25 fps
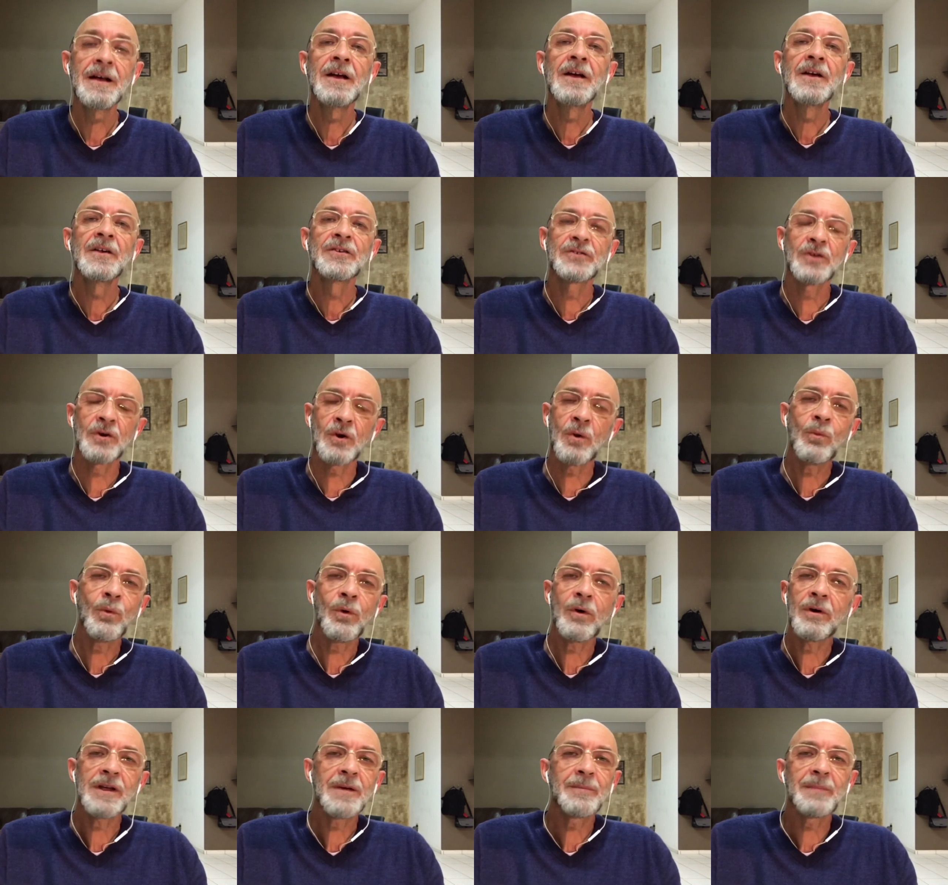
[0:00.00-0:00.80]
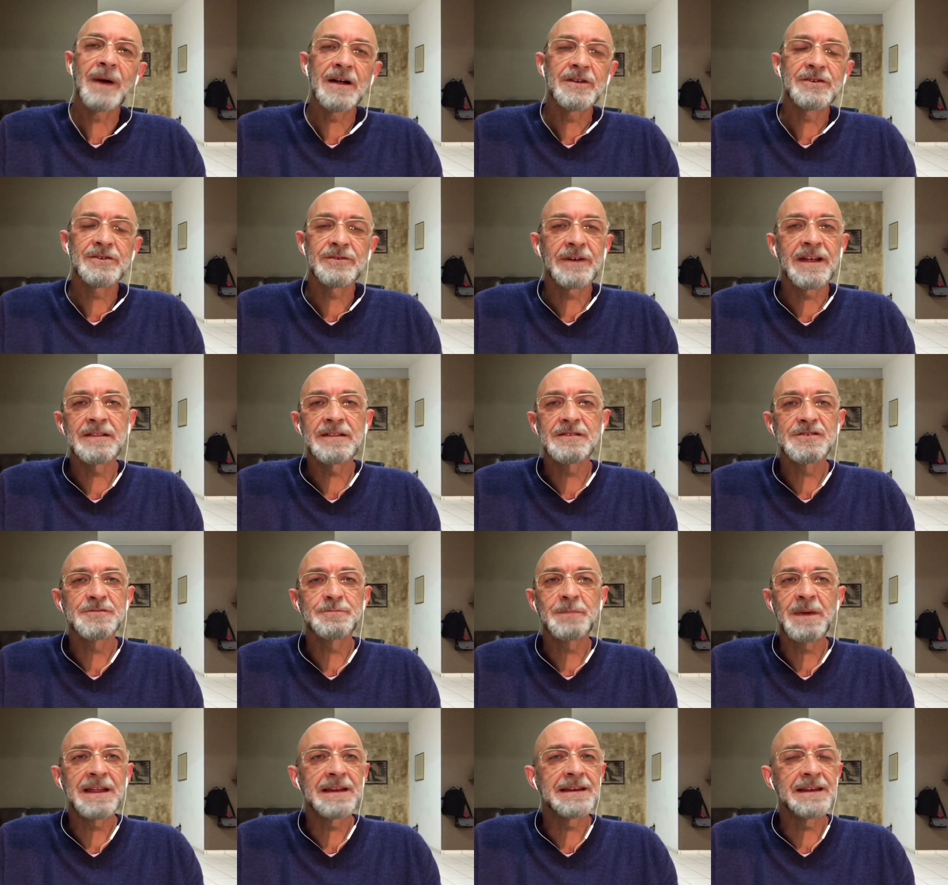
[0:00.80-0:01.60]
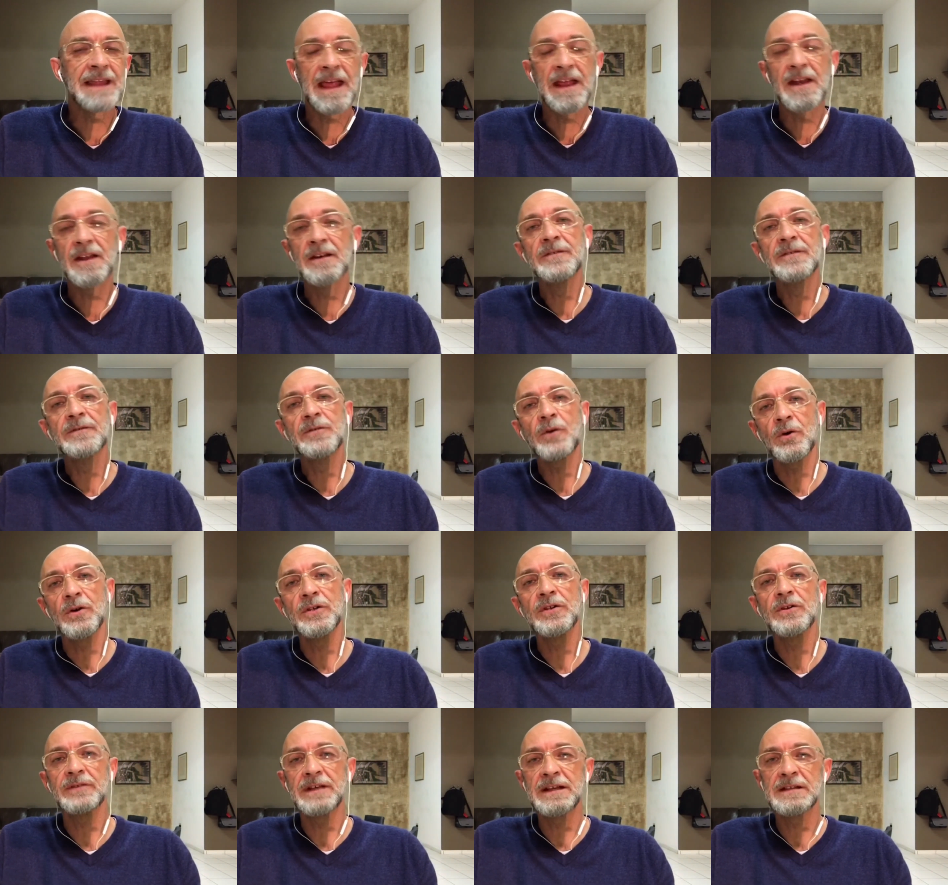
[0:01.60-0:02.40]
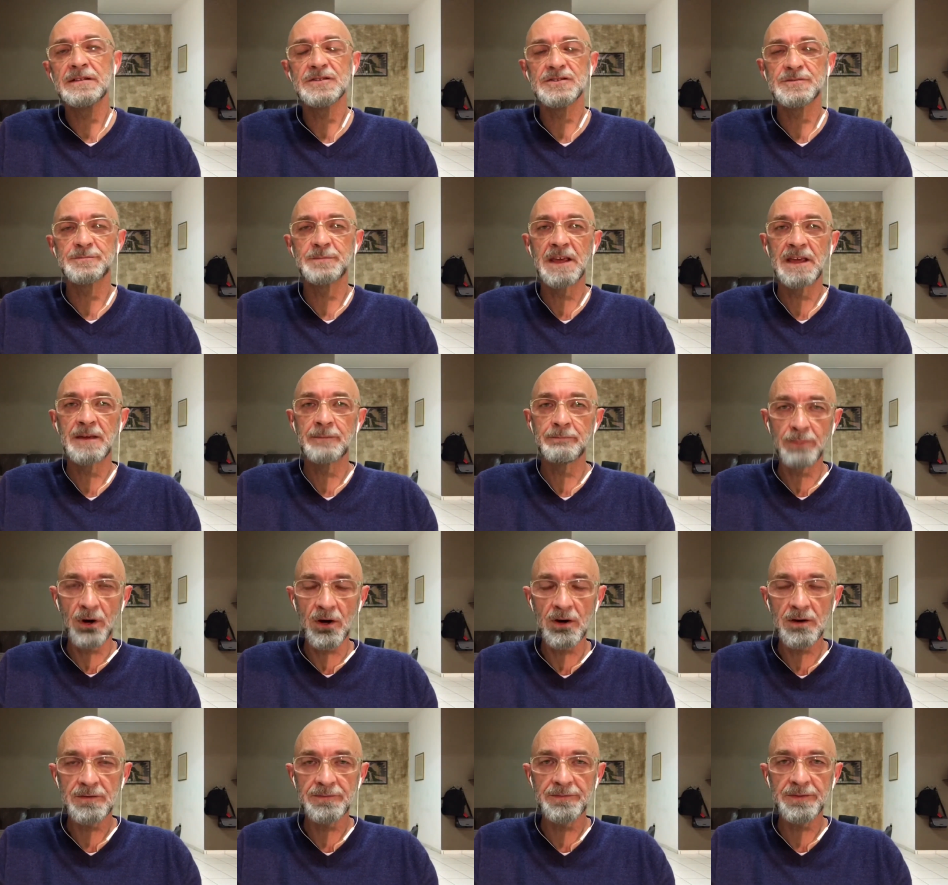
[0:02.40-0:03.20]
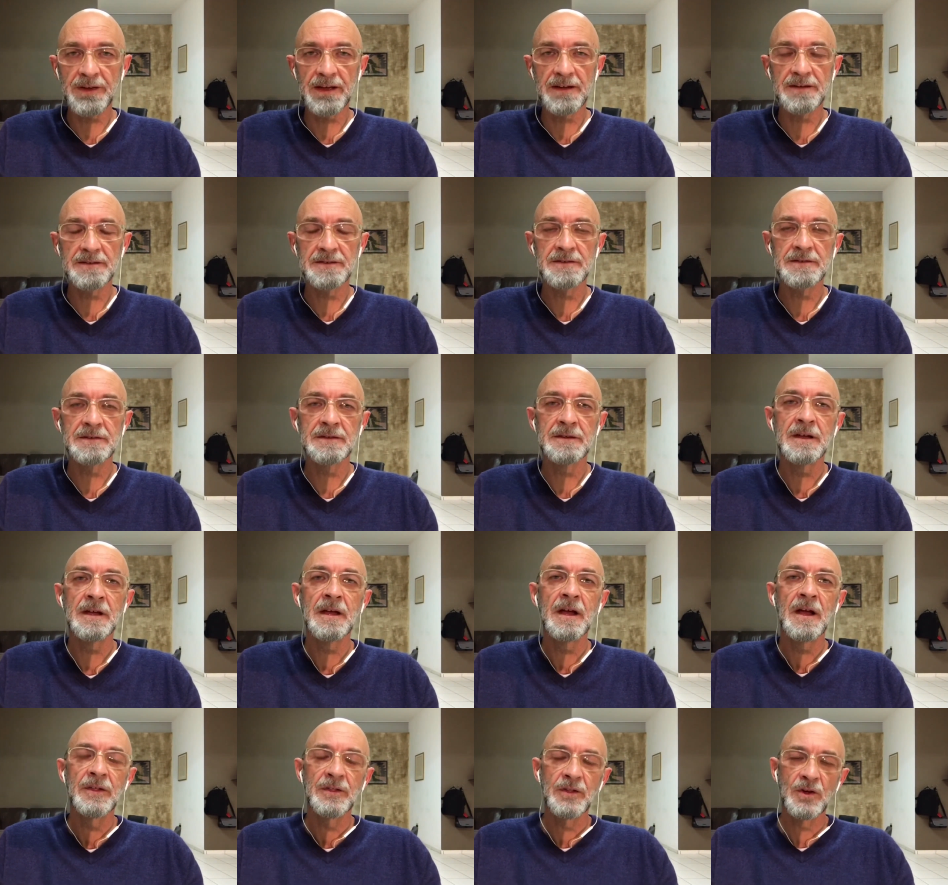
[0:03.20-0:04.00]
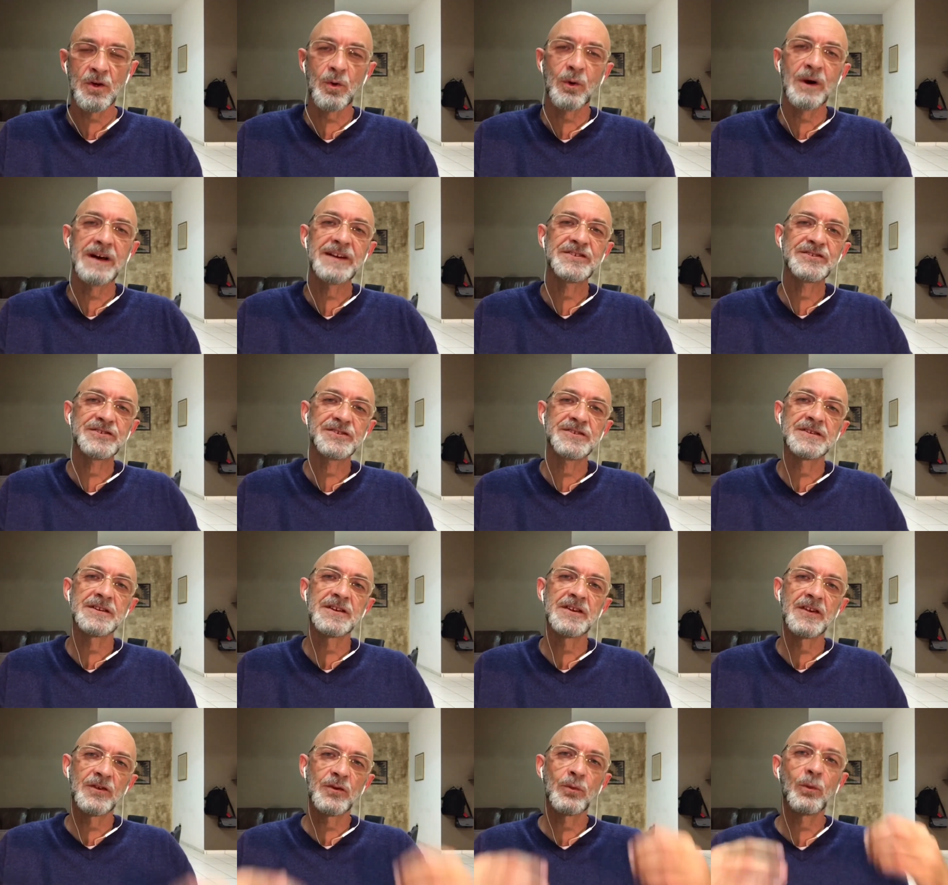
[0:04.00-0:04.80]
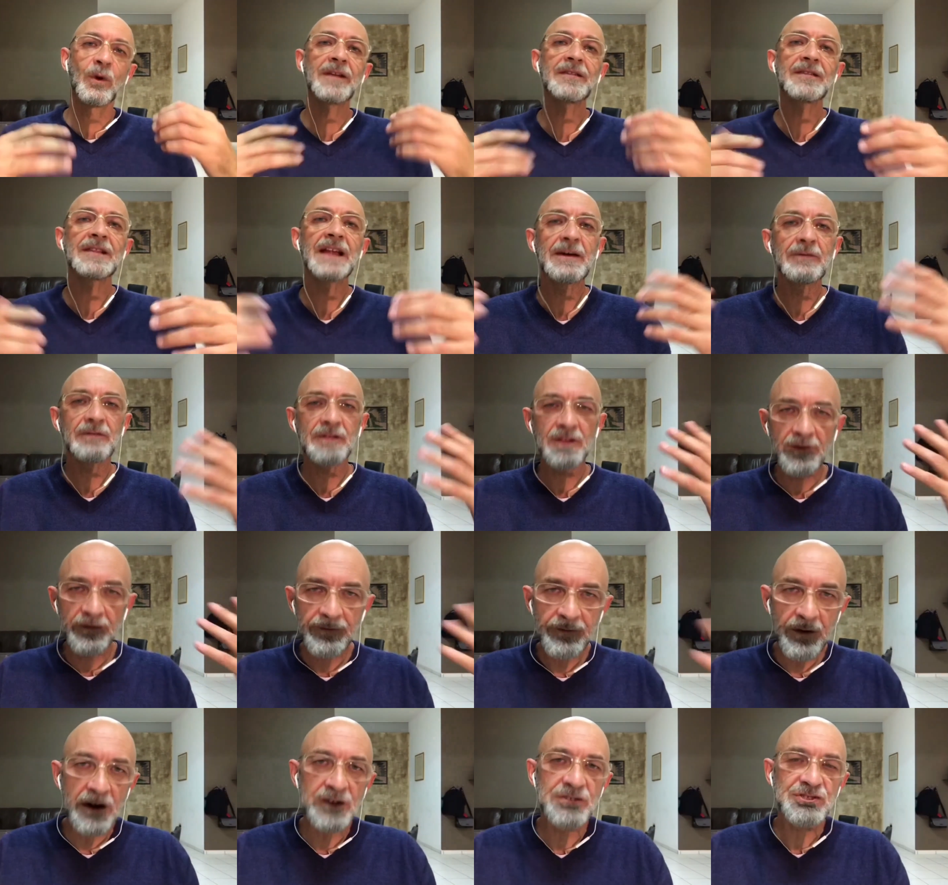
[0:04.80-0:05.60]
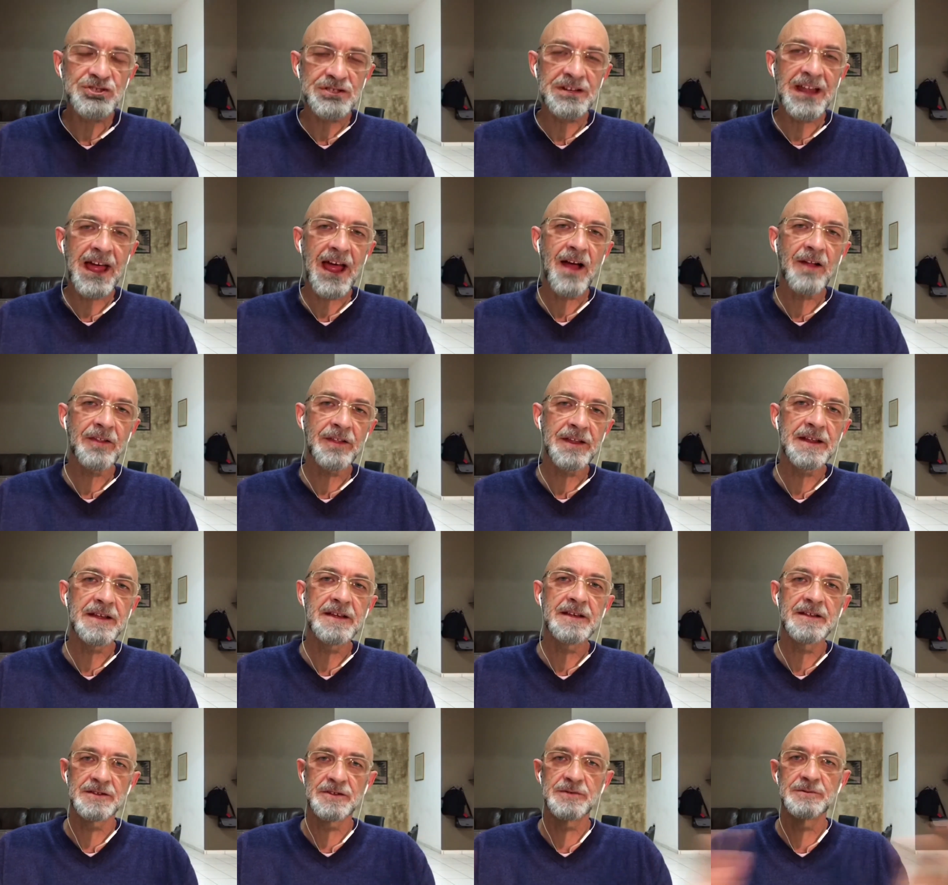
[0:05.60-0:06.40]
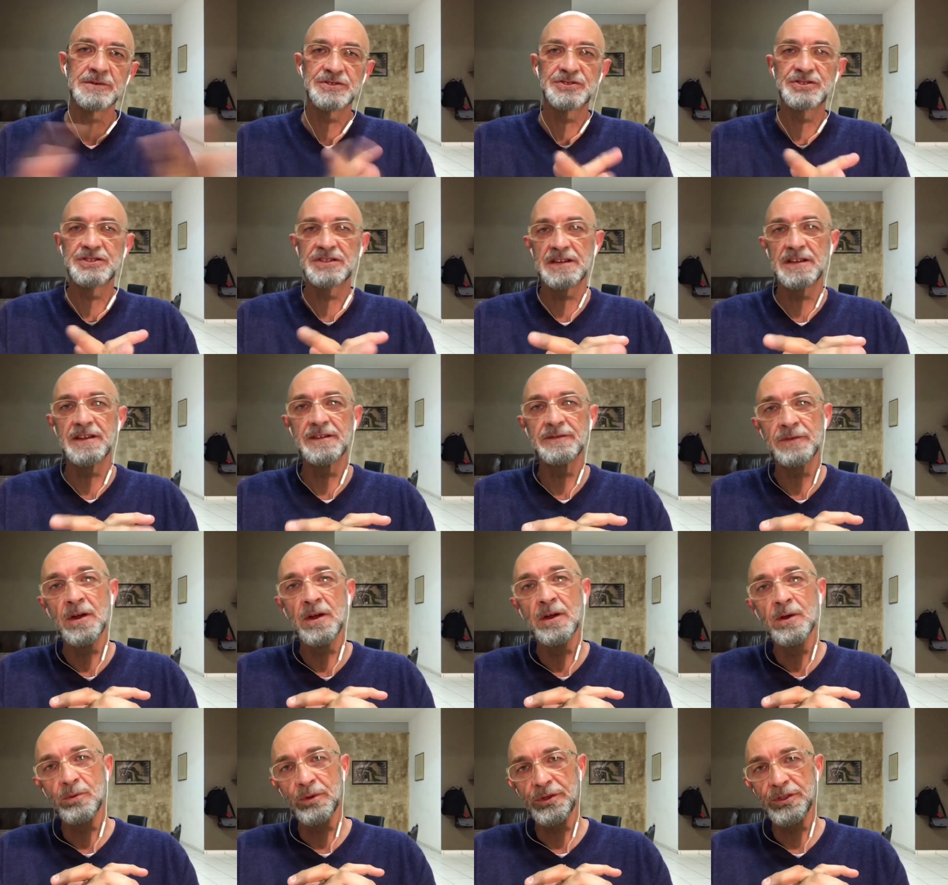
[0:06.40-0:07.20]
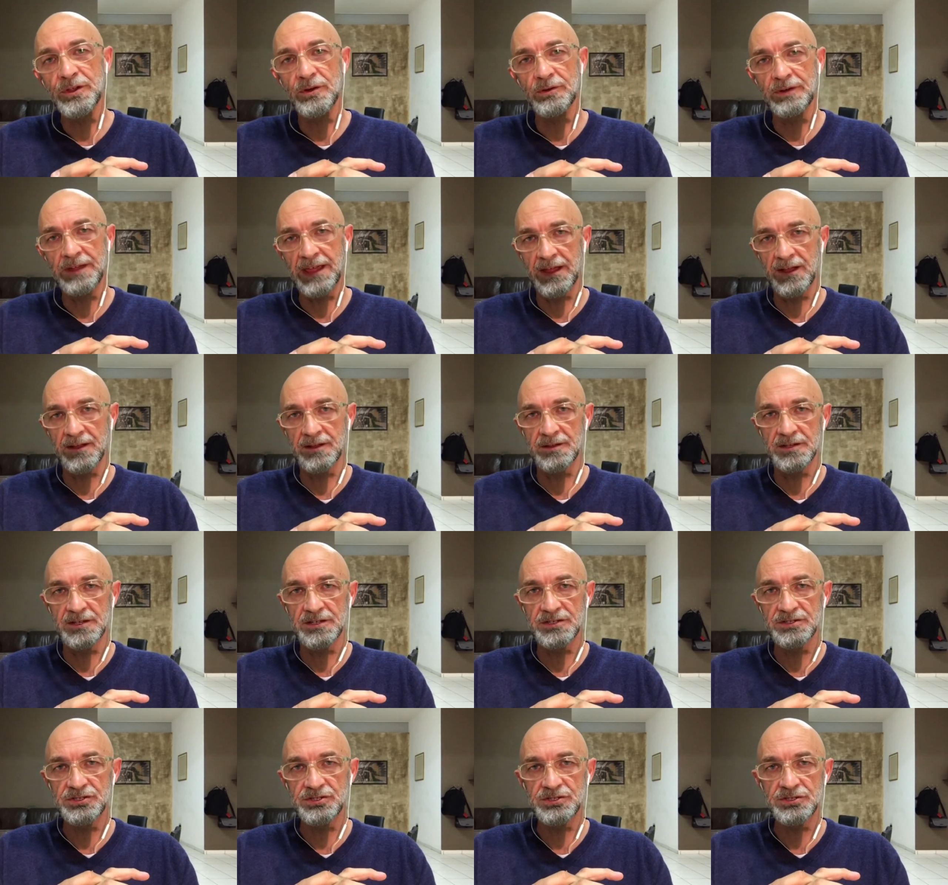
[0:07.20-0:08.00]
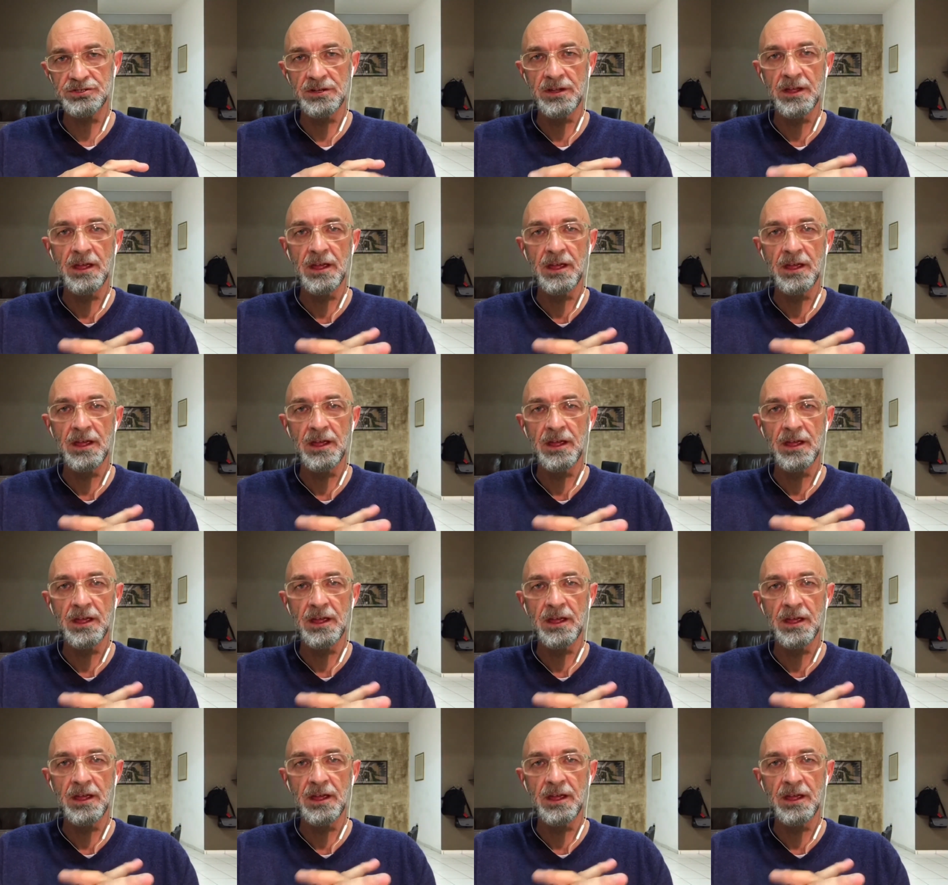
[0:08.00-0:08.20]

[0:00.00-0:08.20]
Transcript: So don't worry about your English being native or your English being perfect. The question is, what level of functionality can you achieve with your English?